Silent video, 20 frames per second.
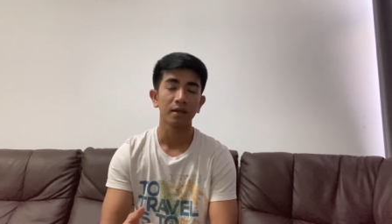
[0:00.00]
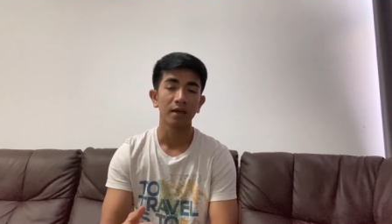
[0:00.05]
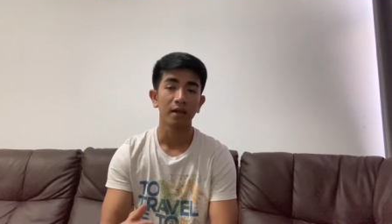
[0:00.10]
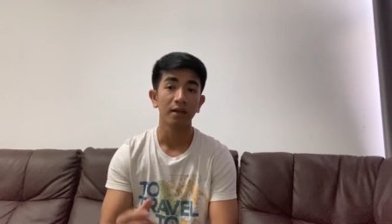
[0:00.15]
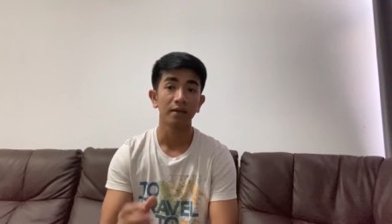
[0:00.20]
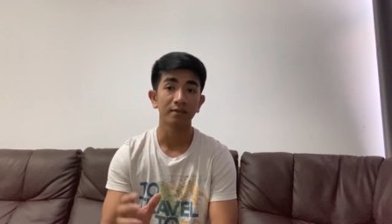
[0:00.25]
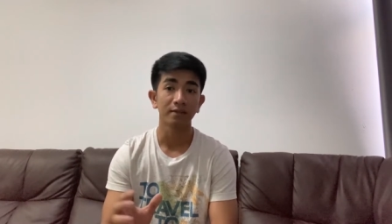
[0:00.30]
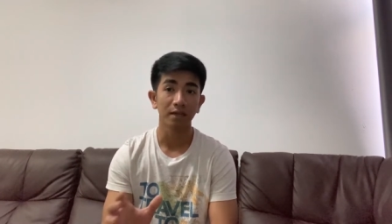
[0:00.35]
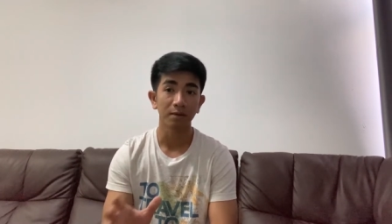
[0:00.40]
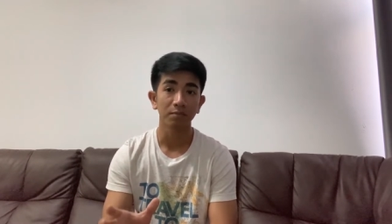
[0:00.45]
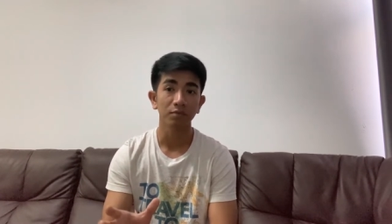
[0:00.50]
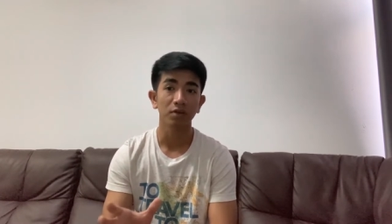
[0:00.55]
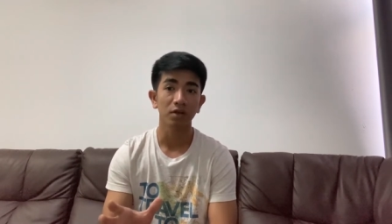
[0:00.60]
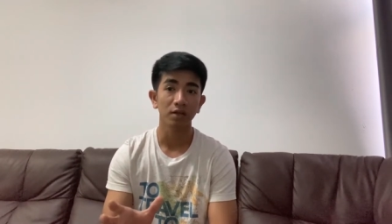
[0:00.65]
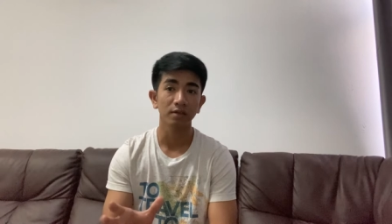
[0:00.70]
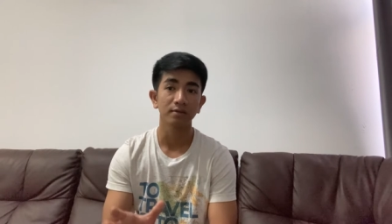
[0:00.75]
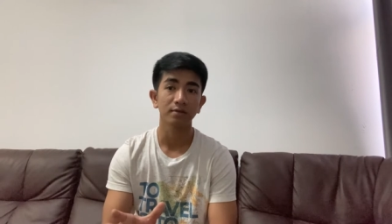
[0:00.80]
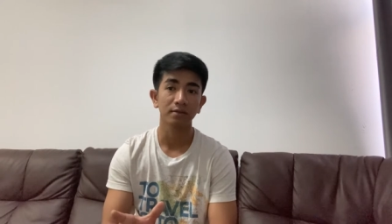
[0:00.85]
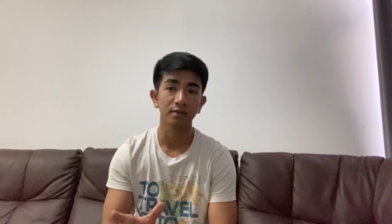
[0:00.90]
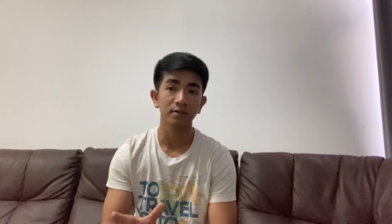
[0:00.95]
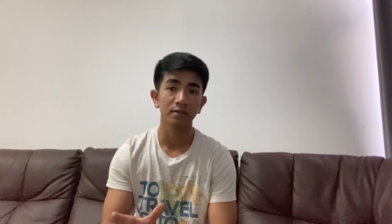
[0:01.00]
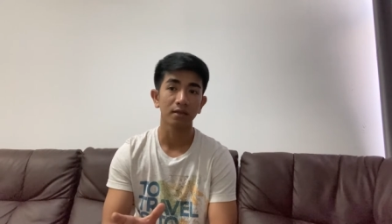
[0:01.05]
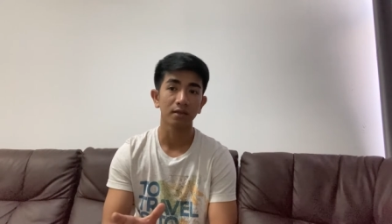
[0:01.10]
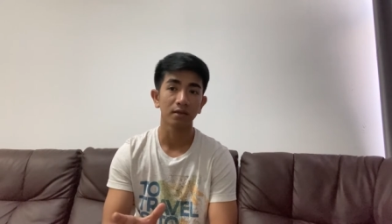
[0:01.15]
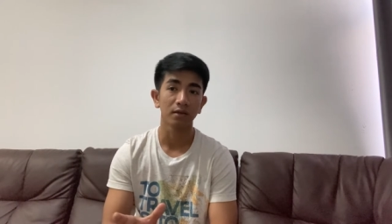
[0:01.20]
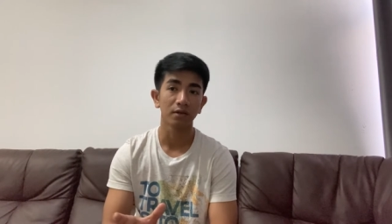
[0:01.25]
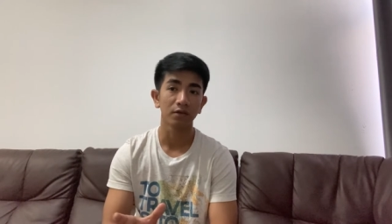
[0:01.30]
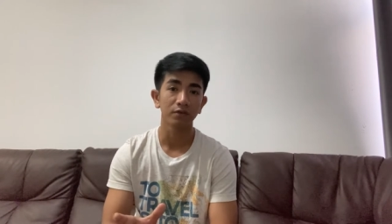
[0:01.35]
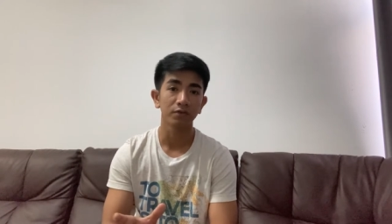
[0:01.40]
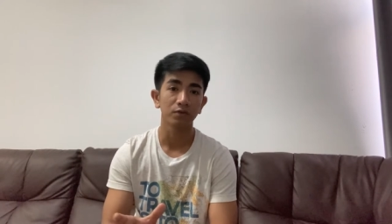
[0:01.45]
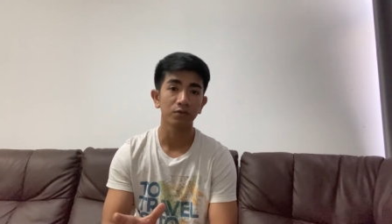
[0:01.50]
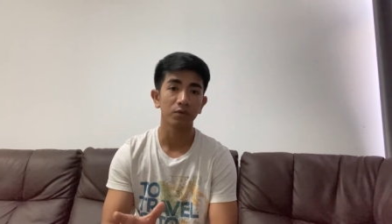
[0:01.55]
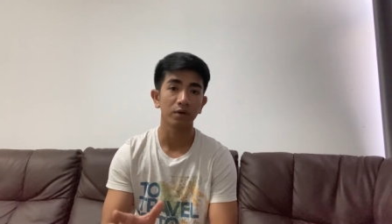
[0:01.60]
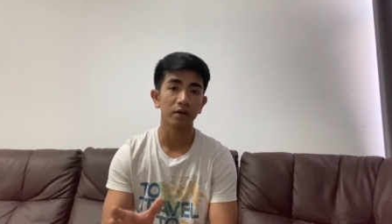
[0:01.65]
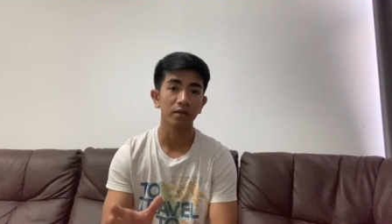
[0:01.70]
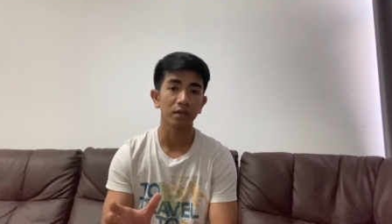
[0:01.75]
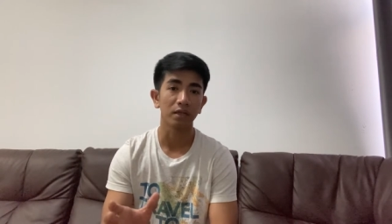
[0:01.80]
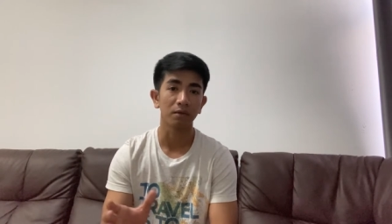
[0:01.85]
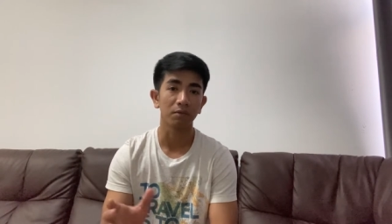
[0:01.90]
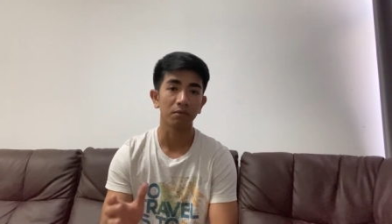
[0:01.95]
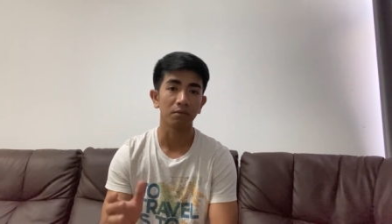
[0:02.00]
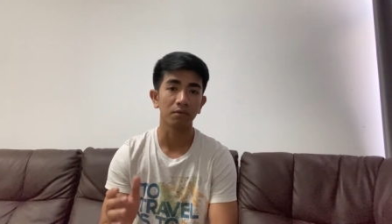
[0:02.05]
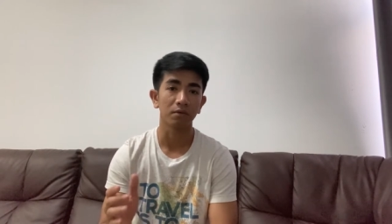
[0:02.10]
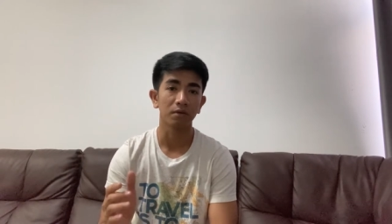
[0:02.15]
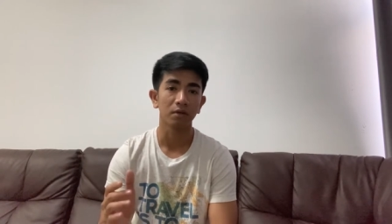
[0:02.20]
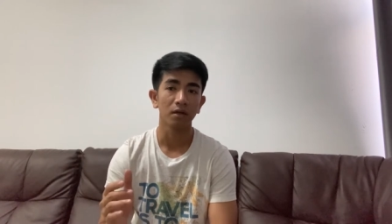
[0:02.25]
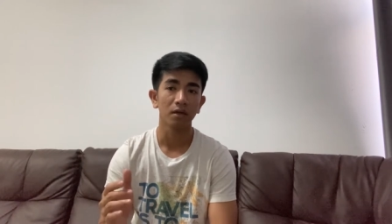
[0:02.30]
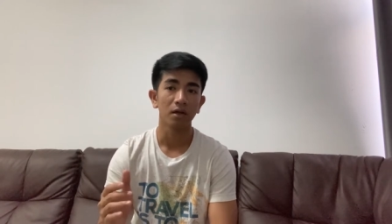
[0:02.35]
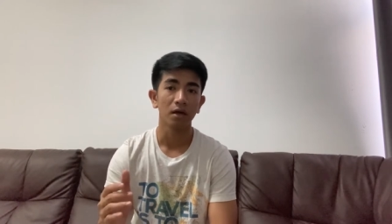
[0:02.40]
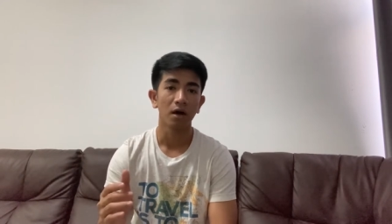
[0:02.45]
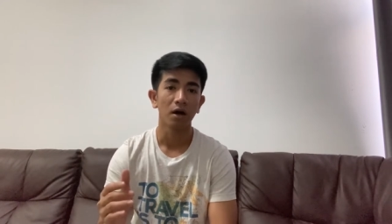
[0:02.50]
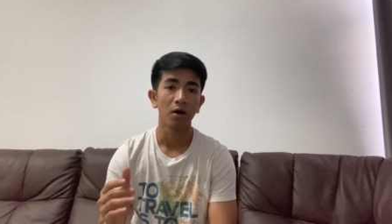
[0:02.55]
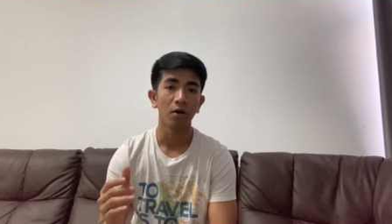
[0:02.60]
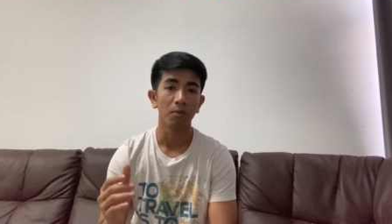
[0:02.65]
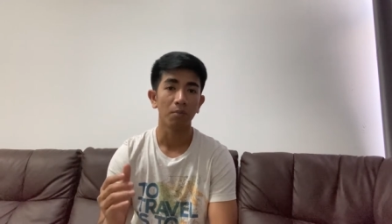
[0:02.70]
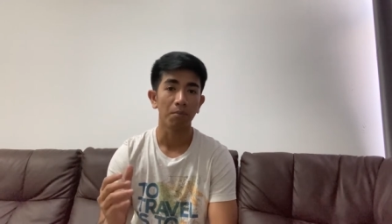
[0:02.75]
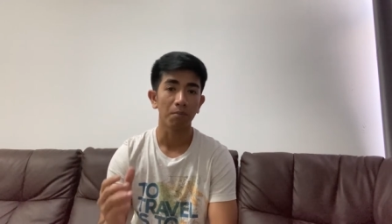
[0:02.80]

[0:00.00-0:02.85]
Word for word: In some cases, a loved one in uh,